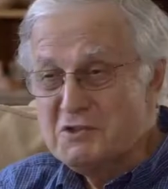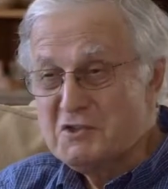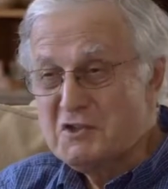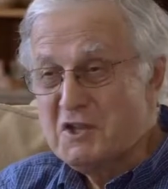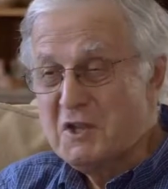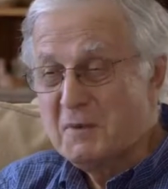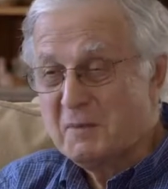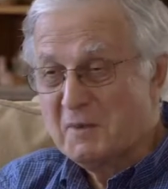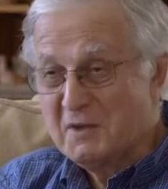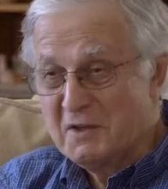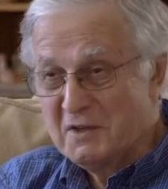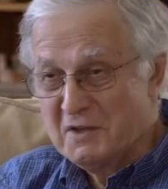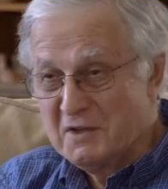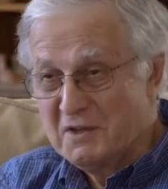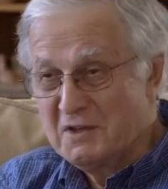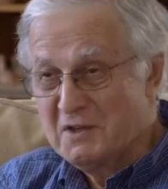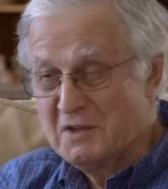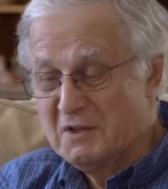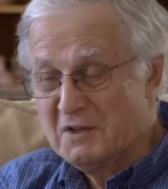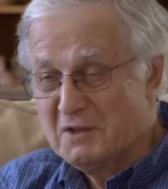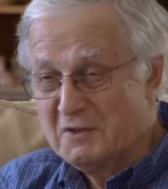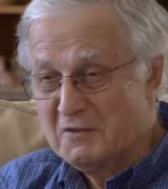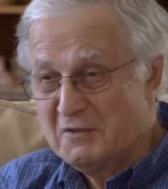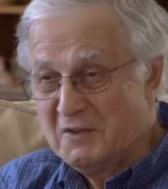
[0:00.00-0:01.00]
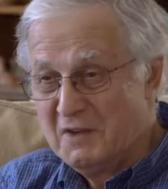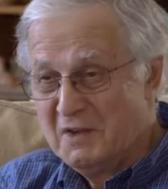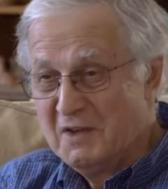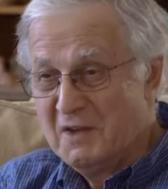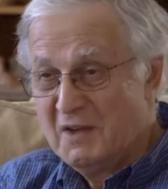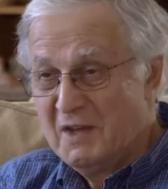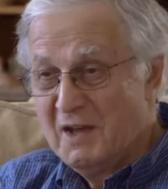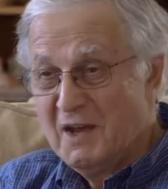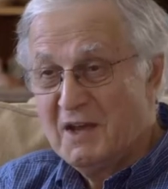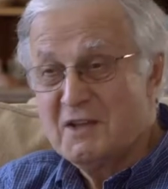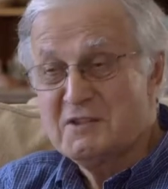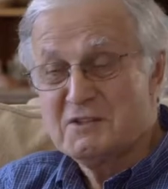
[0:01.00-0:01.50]
steep learning curve.
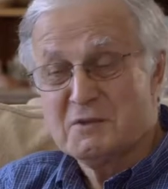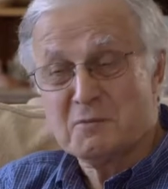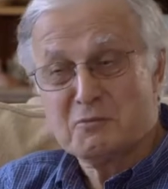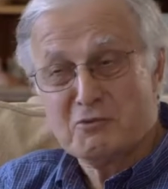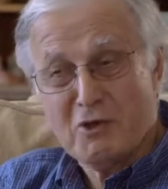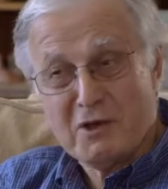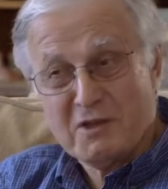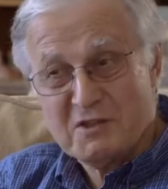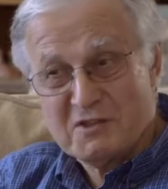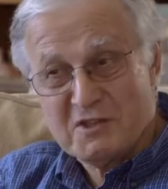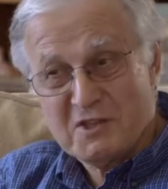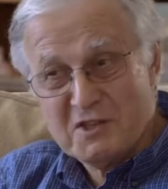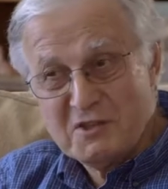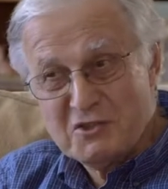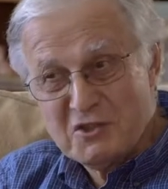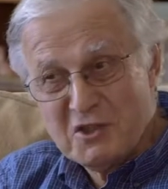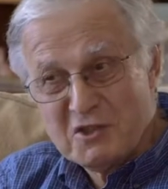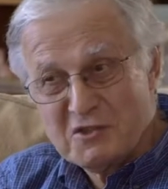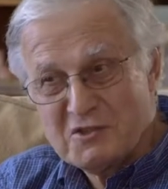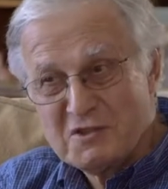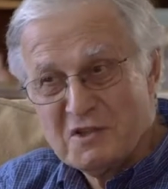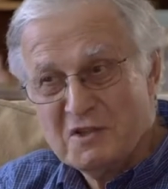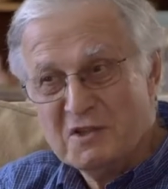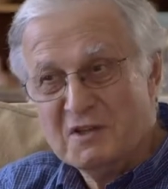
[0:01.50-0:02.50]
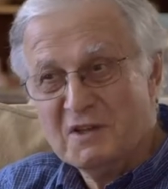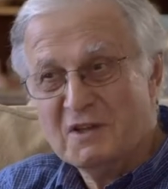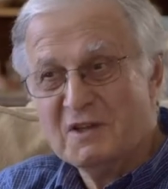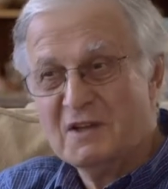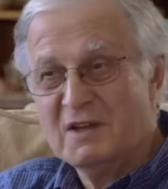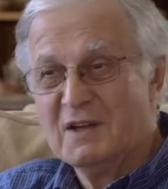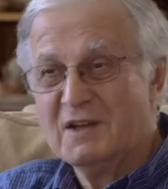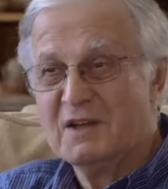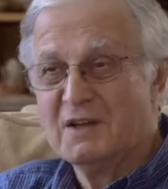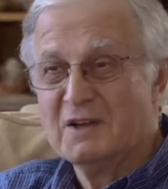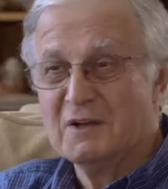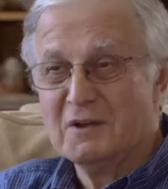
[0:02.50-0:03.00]
I had some great teachers,
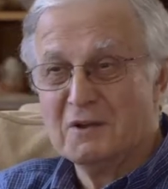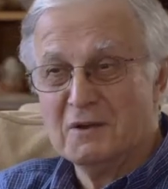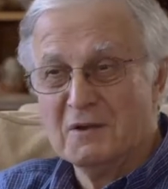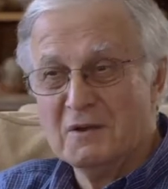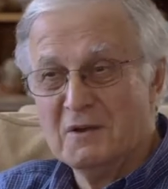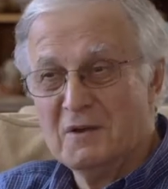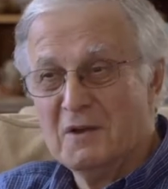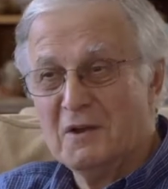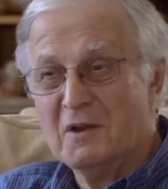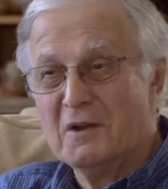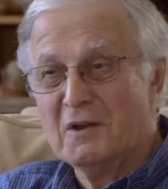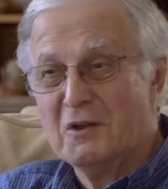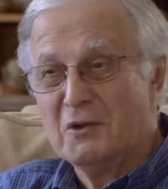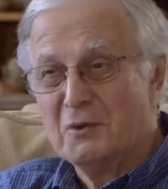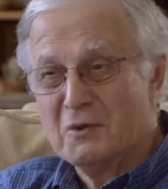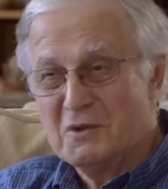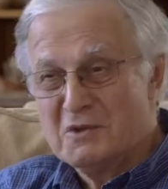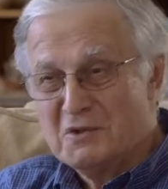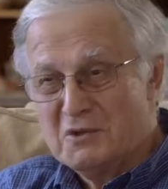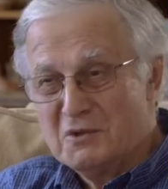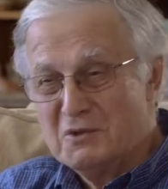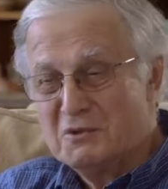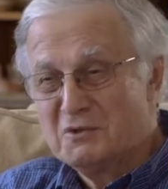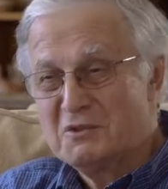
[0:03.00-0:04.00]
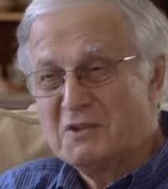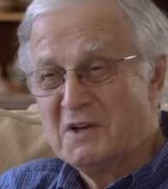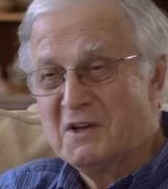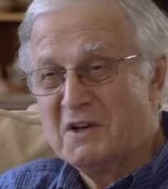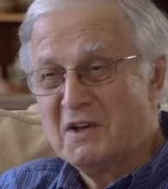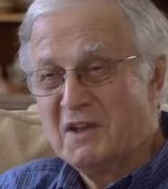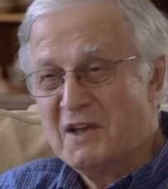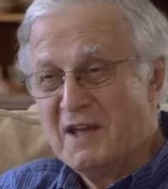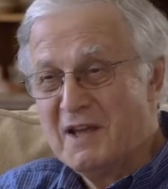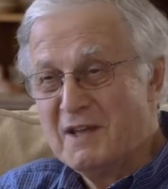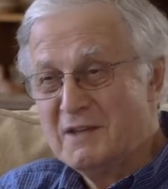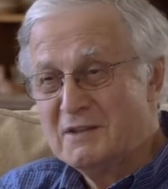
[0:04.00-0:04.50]
uh, Louis
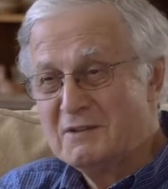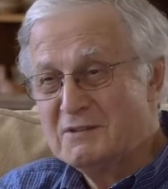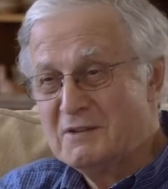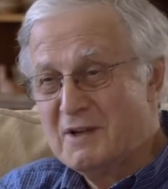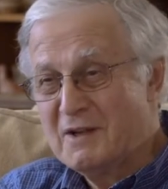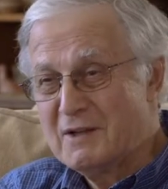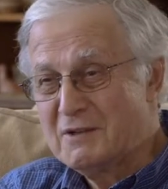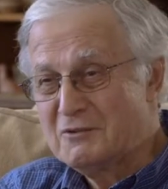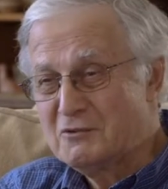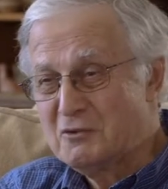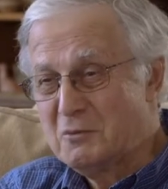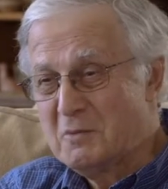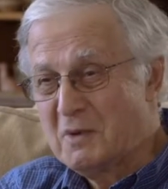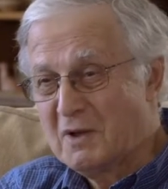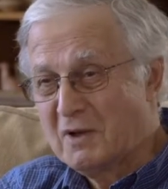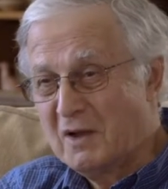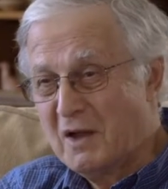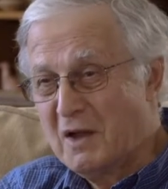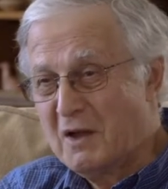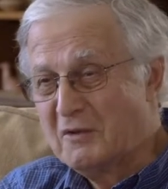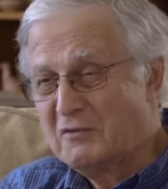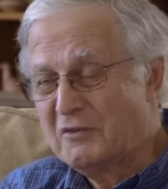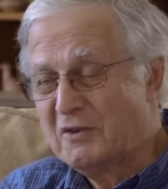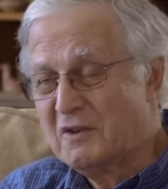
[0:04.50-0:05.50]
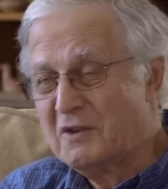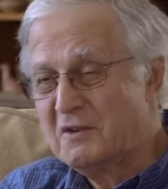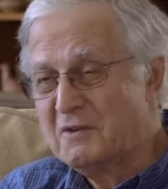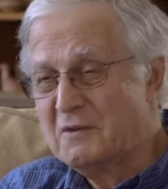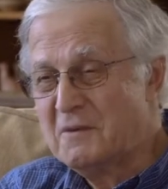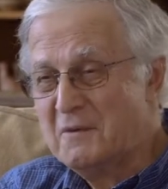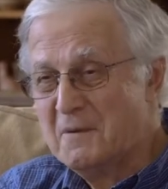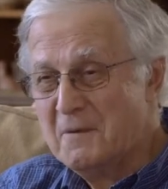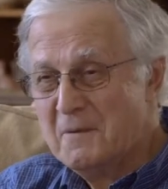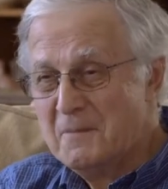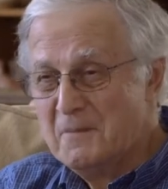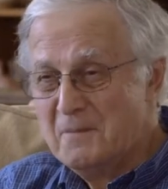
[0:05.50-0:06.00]
Touton and Andrew
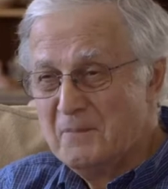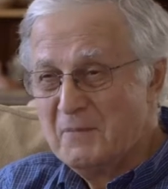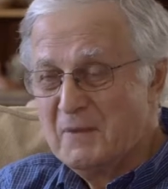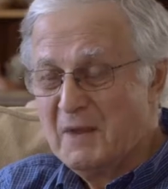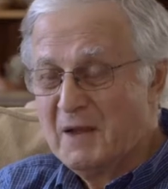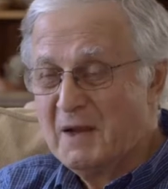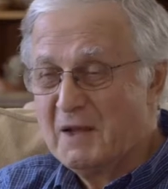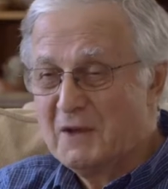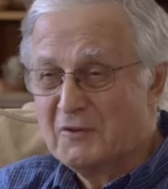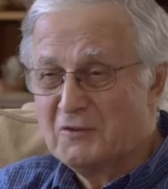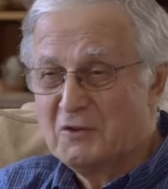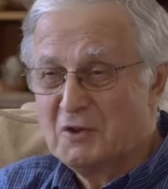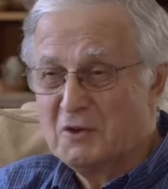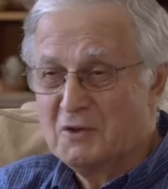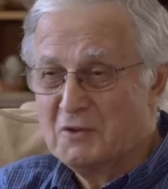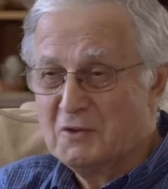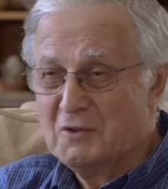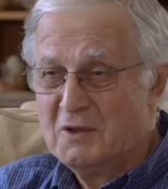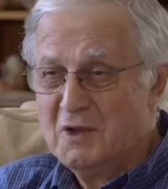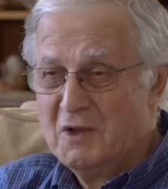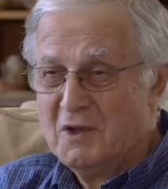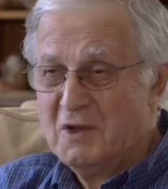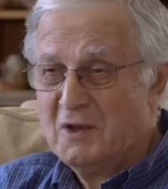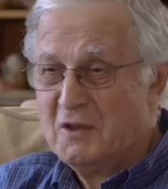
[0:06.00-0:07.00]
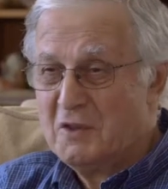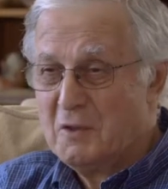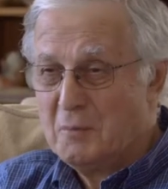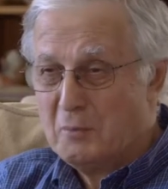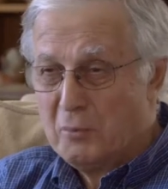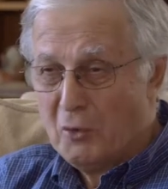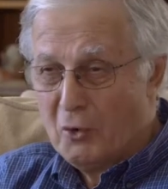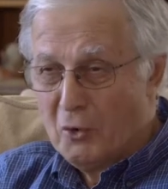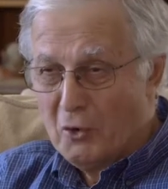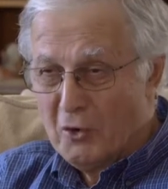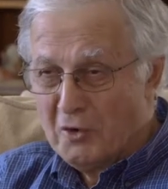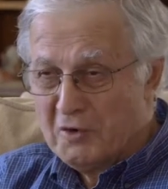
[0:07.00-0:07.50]
McLaughlin, and of course the
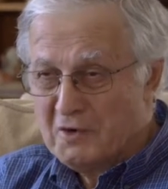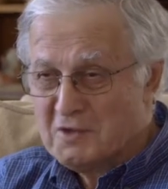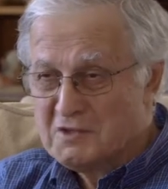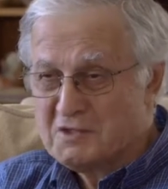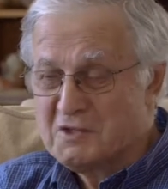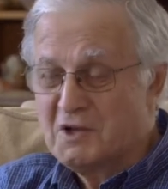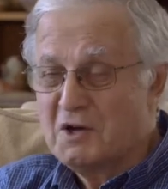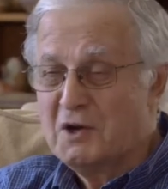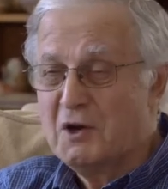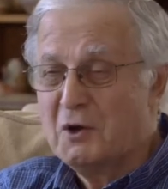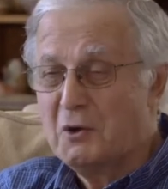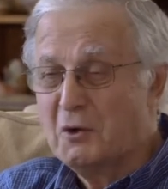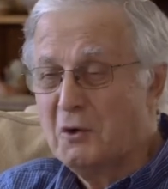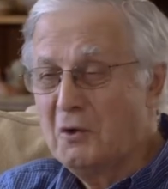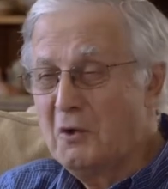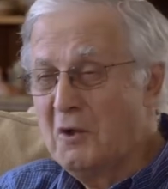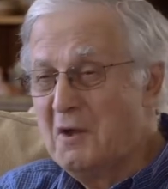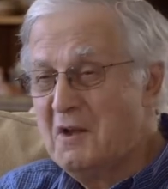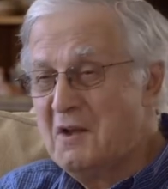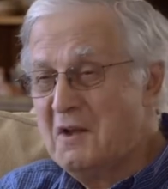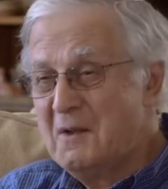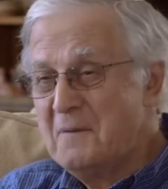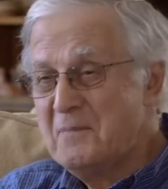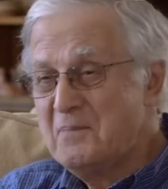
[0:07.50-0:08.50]
board as a whole.